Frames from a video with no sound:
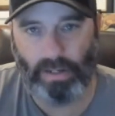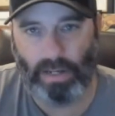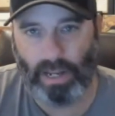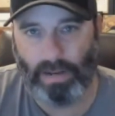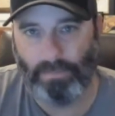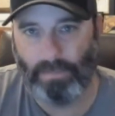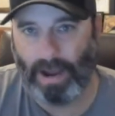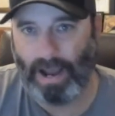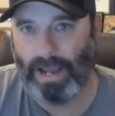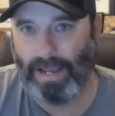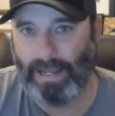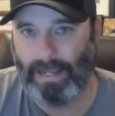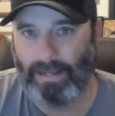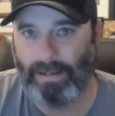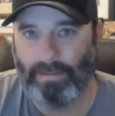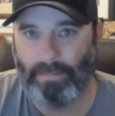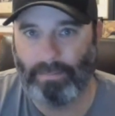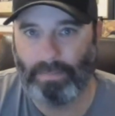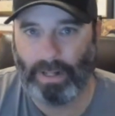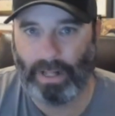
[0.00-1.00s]
and
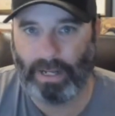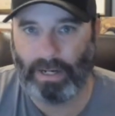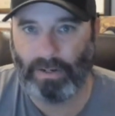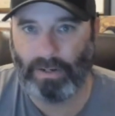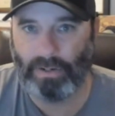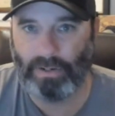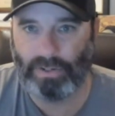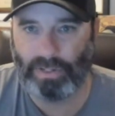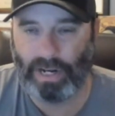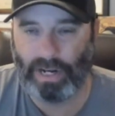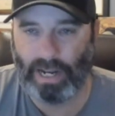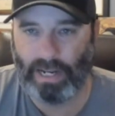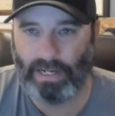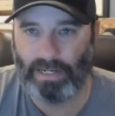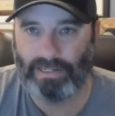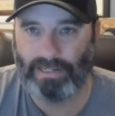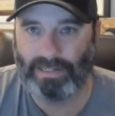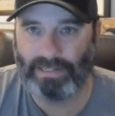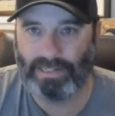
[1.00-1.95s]
buying players that I could